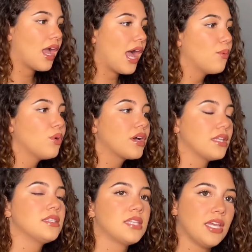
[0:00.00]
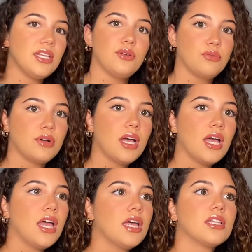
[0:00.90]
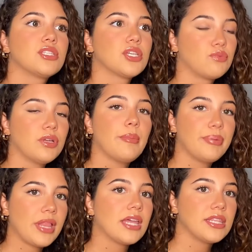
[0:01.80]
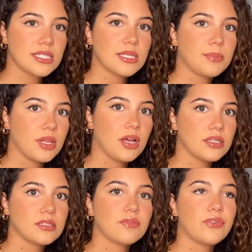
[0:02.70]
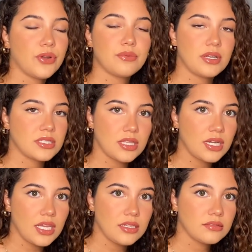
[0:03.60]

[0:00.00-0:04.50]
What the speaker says: I will continue to reapply this lip gloss for the rest of the night.